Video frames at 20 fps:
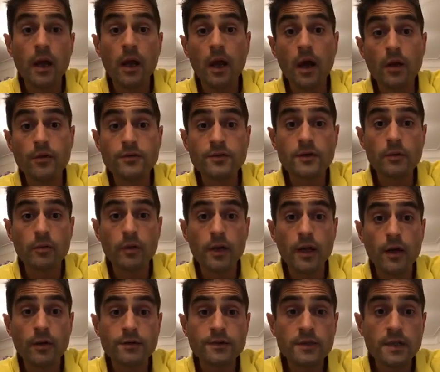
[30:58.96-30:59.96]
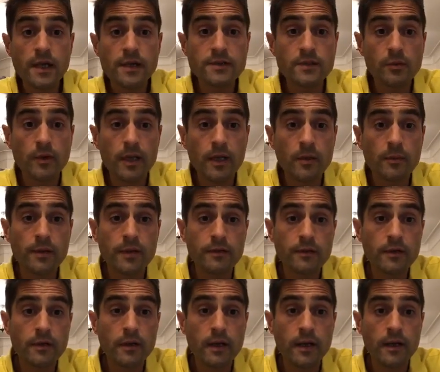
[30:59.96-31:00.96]
Oh, someone else, yes, I wake up in the
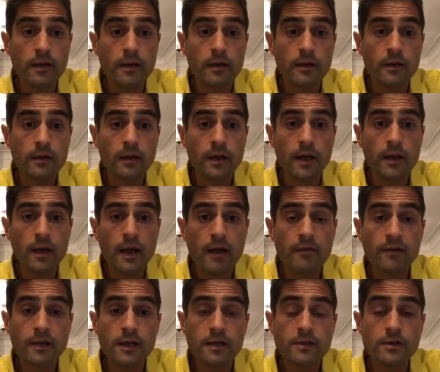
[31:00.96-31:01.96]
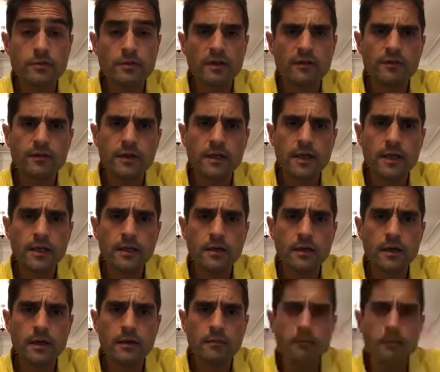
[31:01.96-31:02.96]
night and I haven't had a drink for nearly
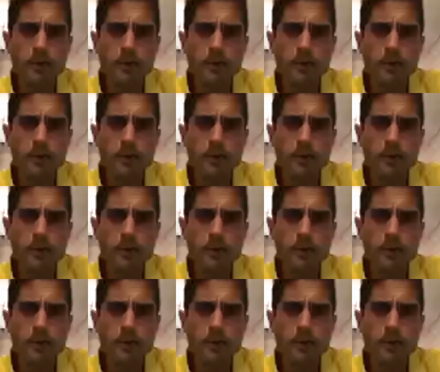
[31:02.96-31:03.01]
9